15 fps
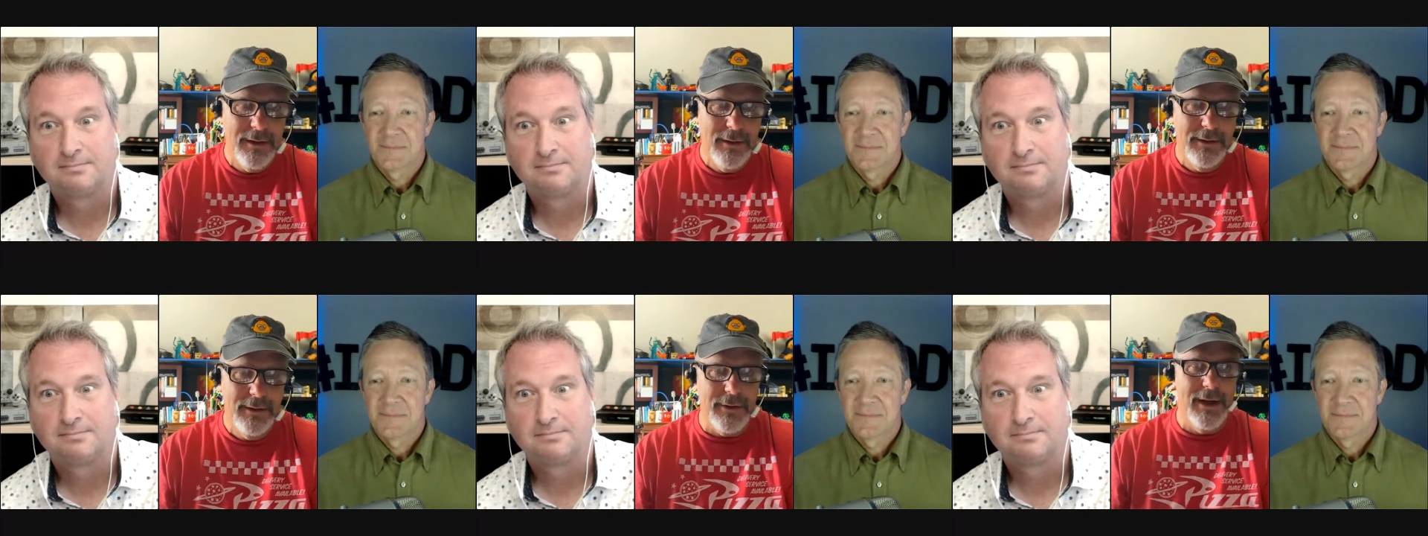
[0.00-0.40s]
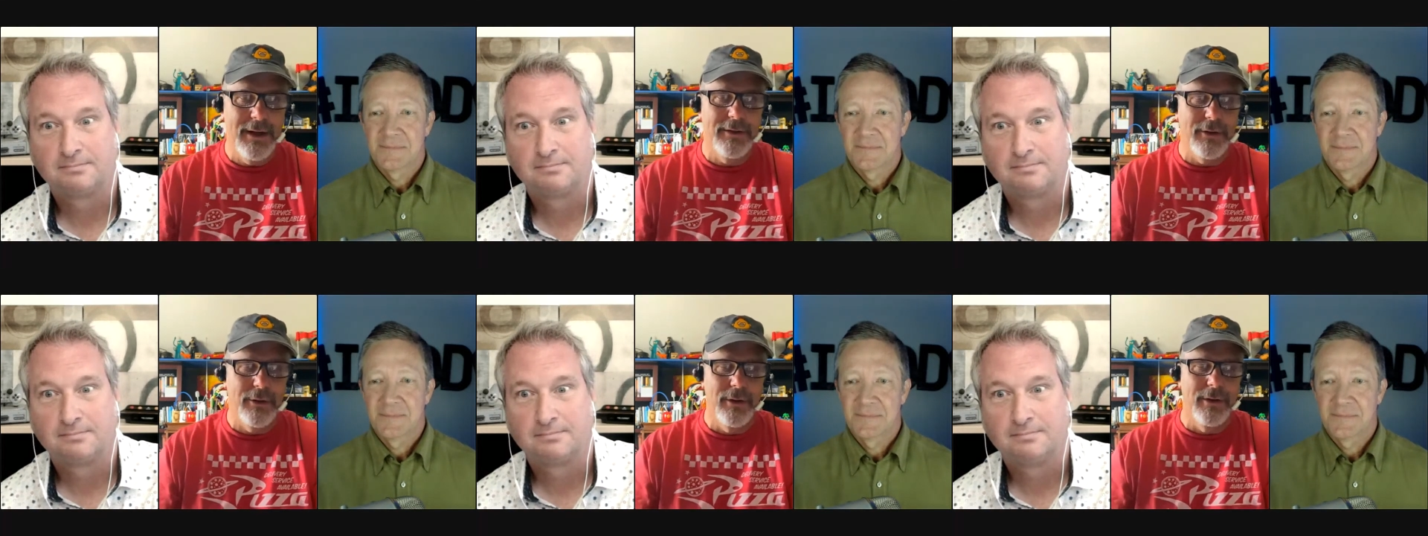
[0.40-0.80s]
Speaker 1: So I had a
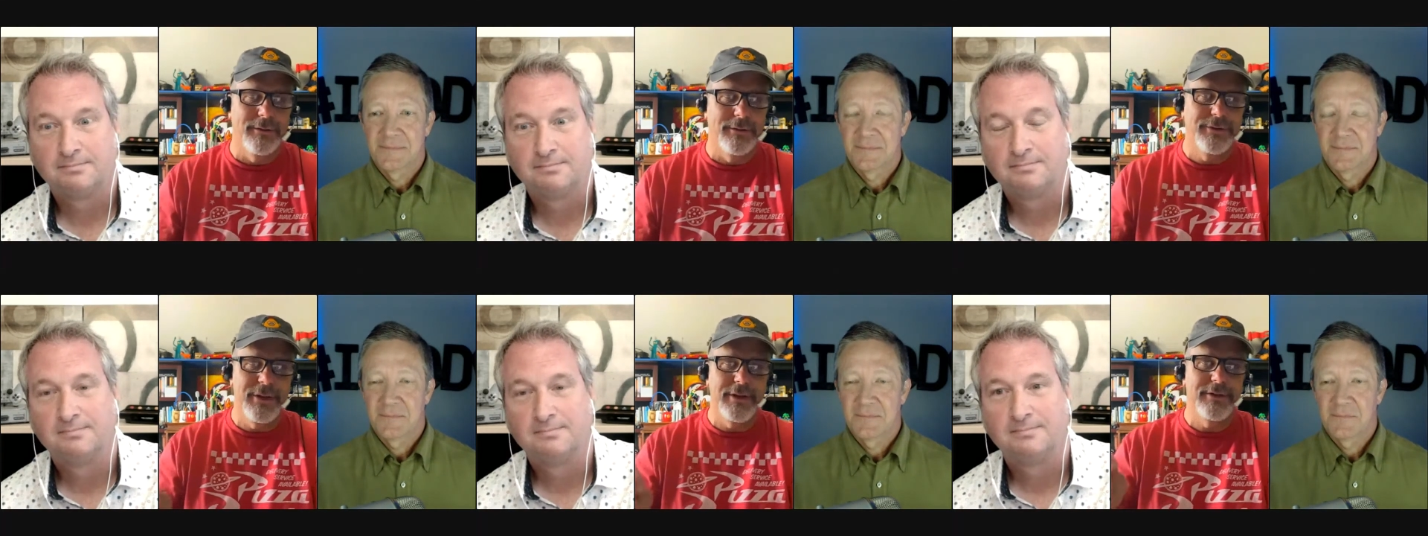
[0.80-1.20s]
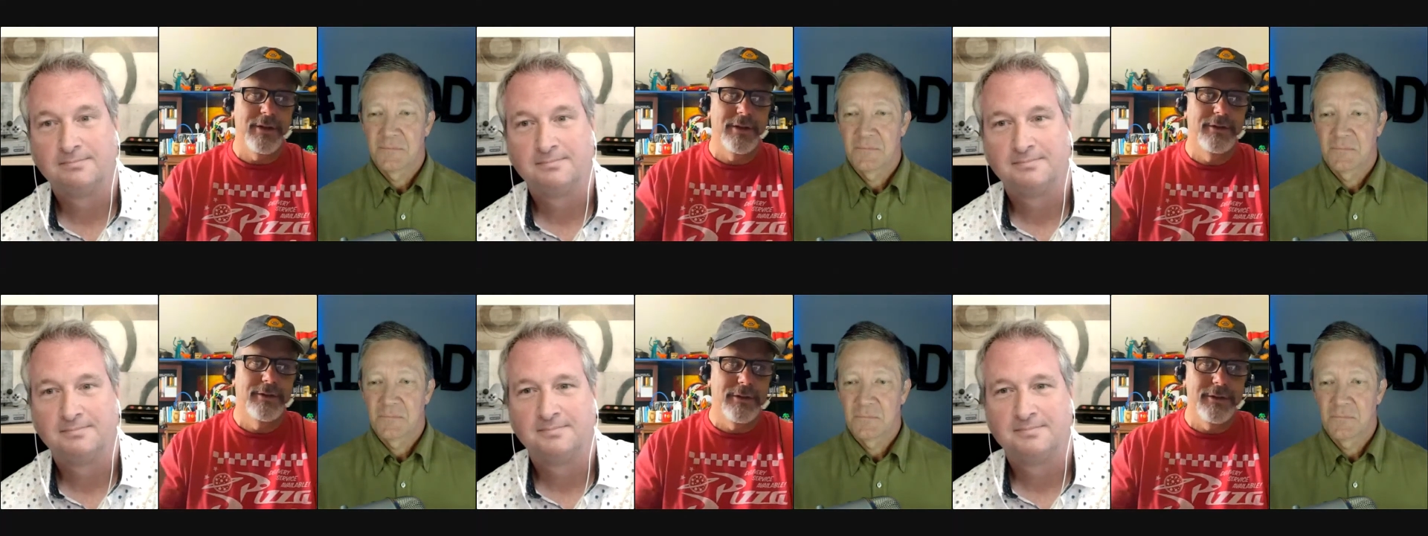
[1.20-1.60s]
total of six
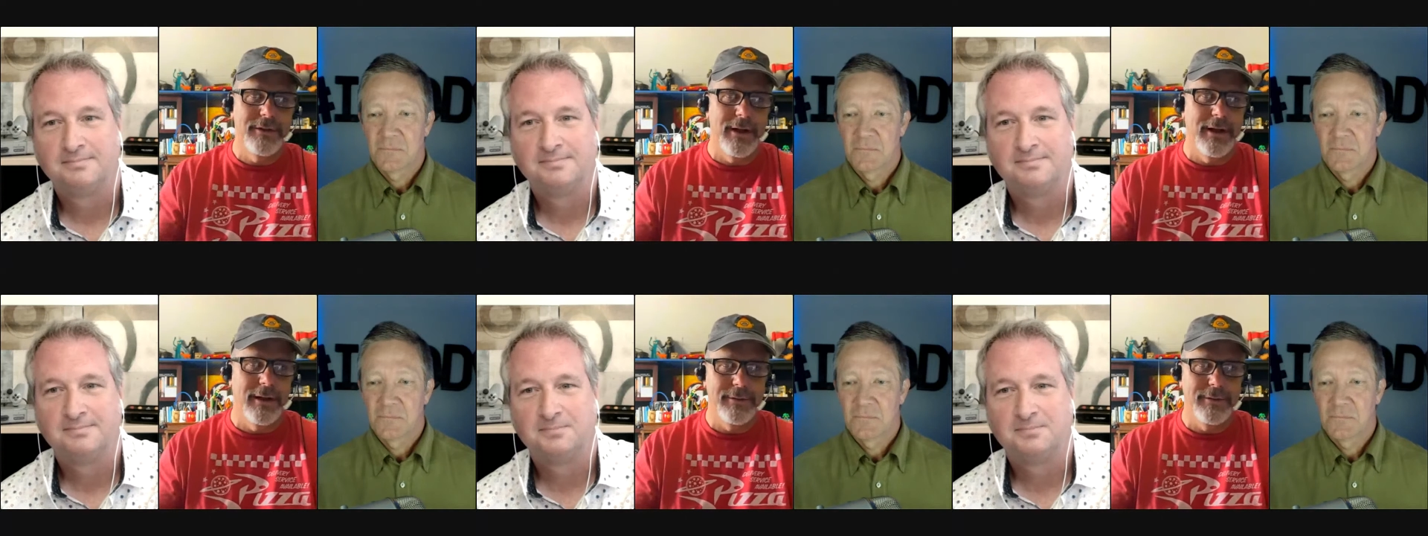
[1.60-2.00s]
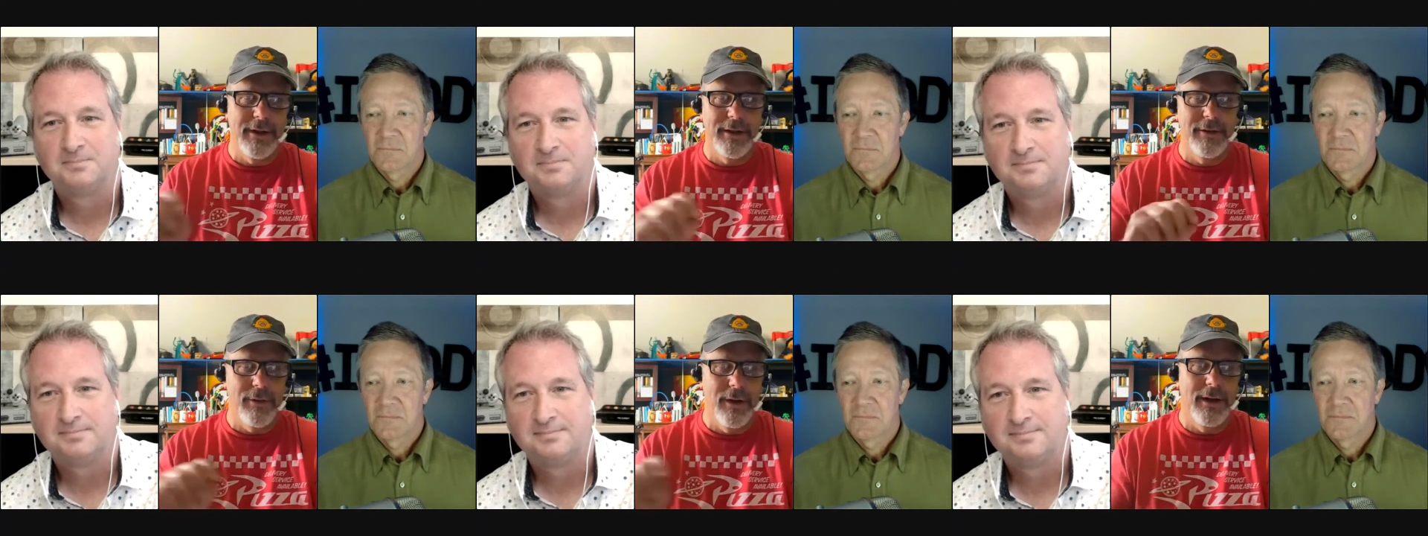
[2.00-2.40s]
hundred times I
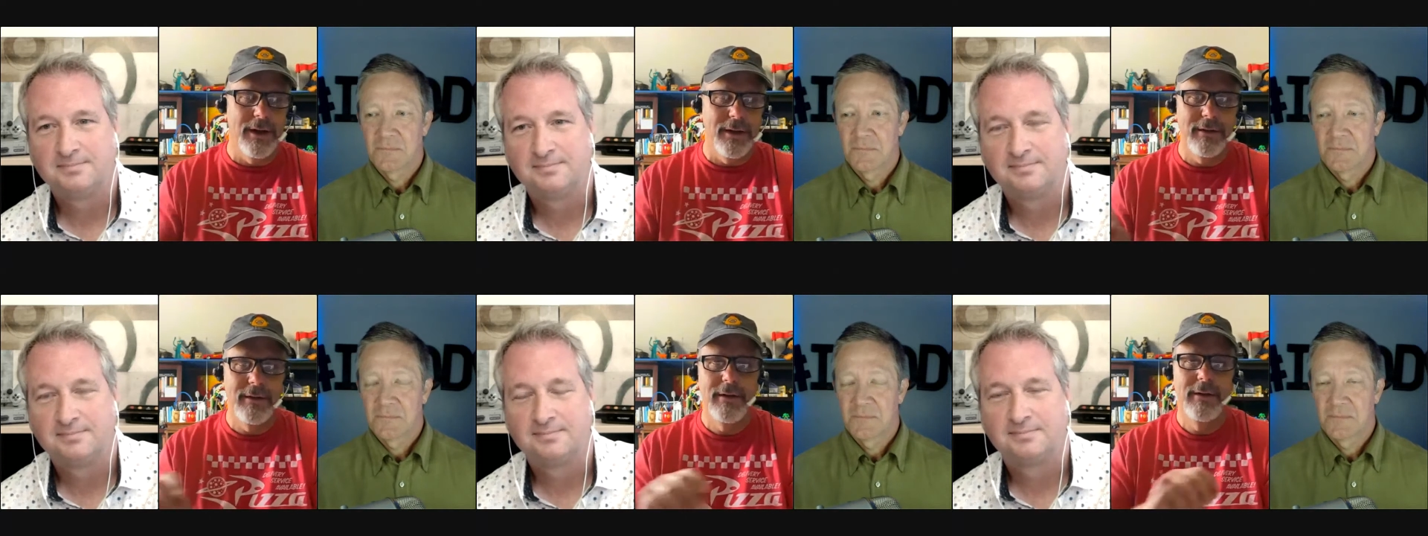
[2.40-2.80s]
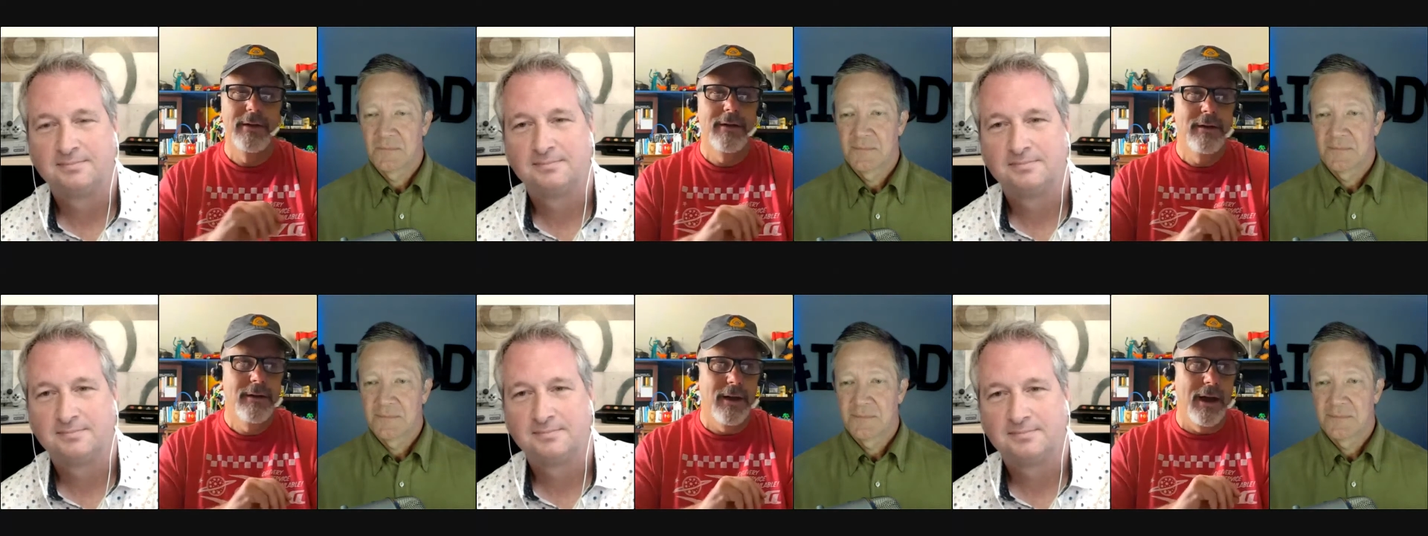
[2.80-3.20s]
had to write,
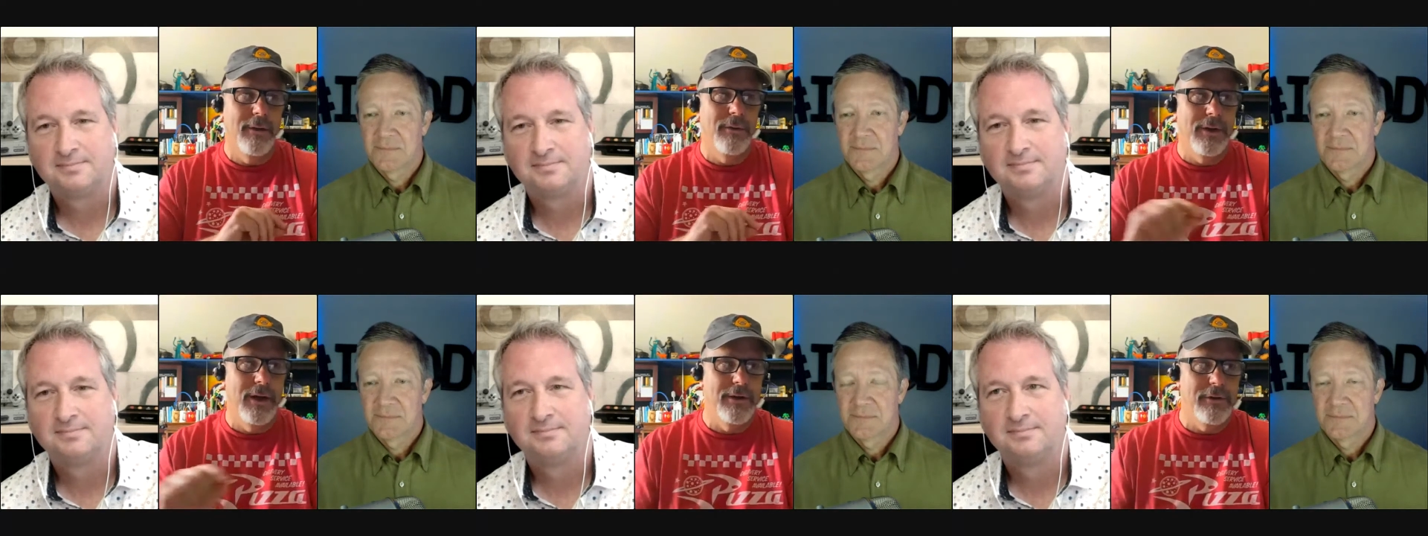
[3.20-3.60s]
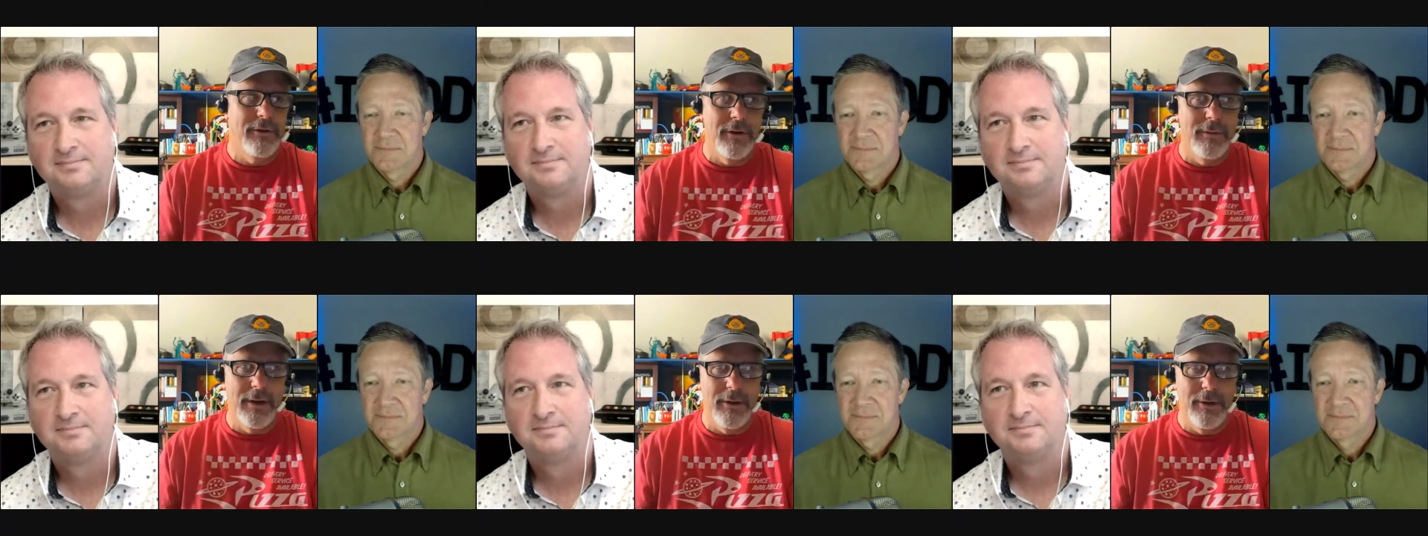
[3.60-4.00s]
I will not
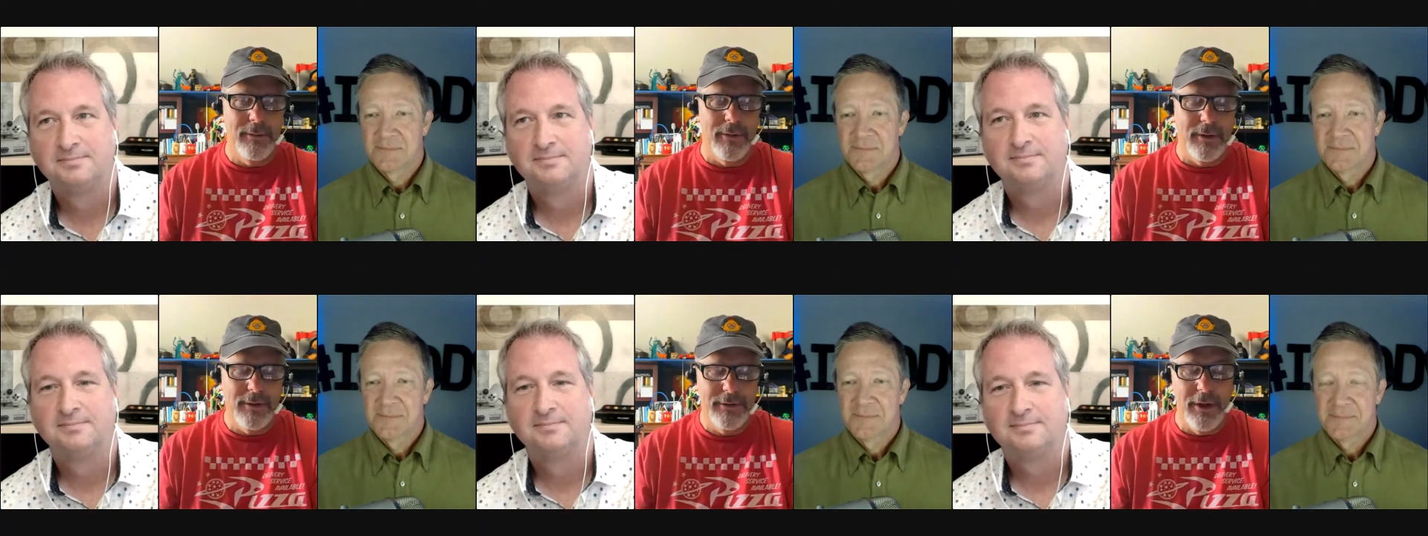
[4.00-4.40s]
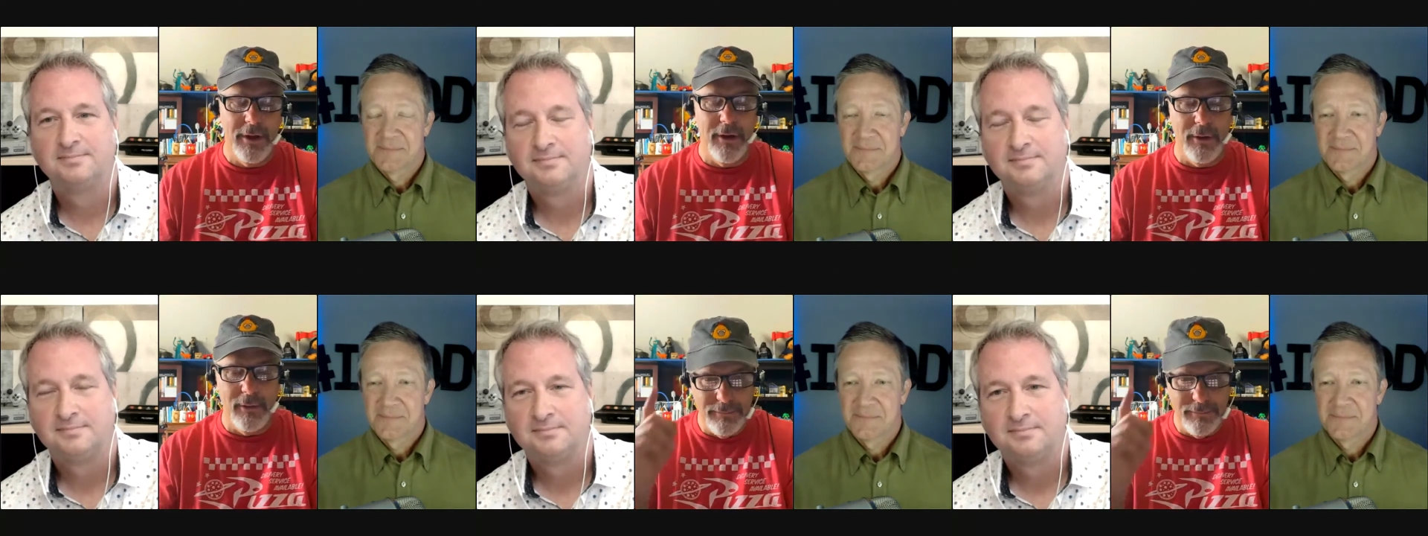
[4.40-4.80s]
draw my homework. So